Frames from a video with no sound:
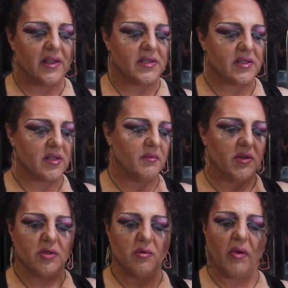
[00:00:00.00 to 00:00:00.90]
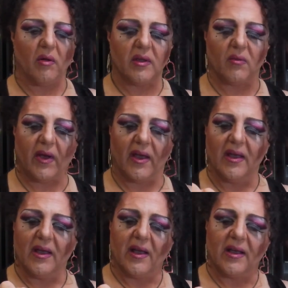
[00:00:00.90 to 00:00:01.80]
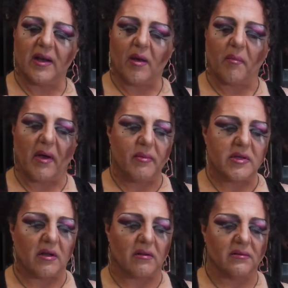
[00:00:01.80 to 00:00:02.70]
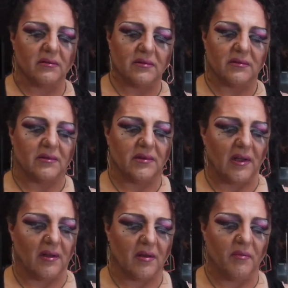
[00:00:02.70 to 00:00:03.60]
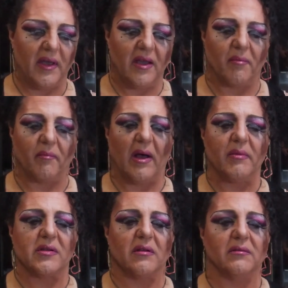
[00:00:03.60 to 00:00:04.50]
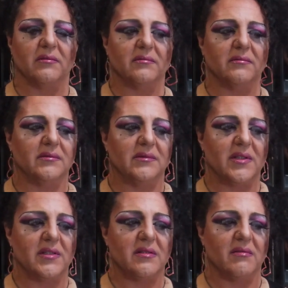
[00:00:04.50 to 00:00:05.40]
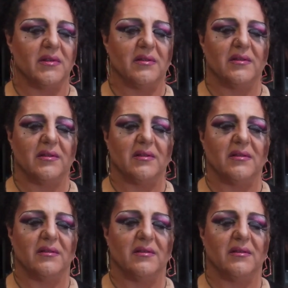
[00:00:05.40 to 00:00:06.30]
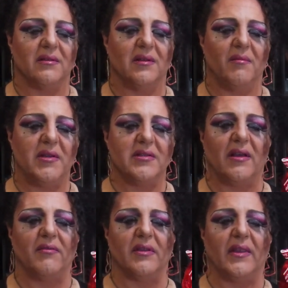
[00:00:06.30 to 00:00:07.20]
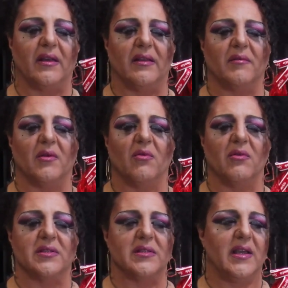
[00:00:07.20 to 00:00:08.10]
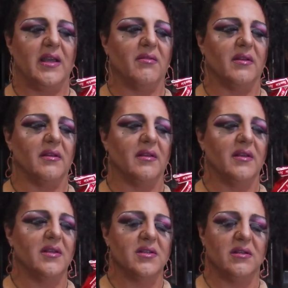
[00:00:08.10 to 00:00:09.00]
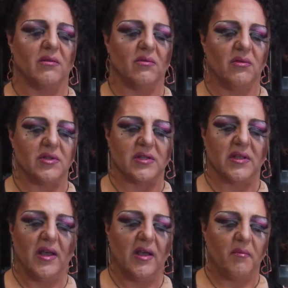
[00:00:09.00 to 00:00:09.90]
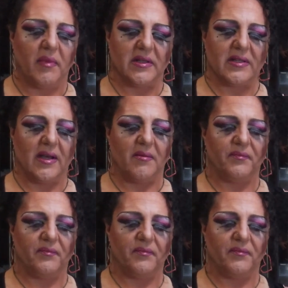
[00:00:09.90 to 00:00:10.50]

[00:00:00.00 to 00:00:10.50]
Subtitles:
it's just going to be too bulky. Where, you know, a Barbie doll, you know, compared a Barbie doll next to it, you know, imagine having that gorgeous hair on it. It should look gorgeous. But